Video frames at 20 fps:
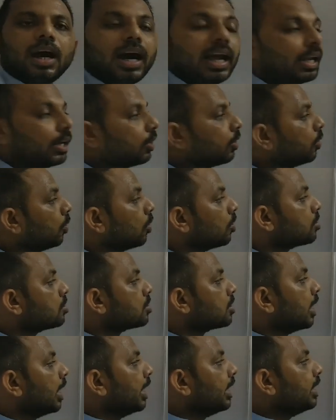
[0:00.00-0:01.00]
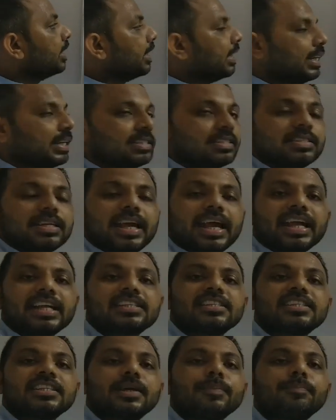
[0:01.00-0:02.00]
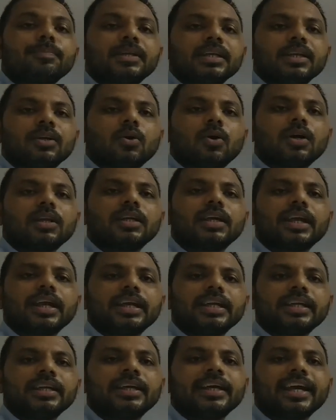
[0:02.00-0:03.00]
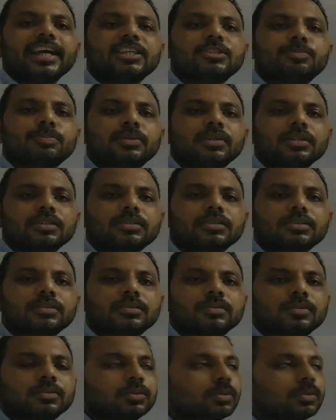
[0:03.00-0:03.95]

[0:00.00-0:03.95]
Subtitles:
alkoxide is accepting or gaining H plus.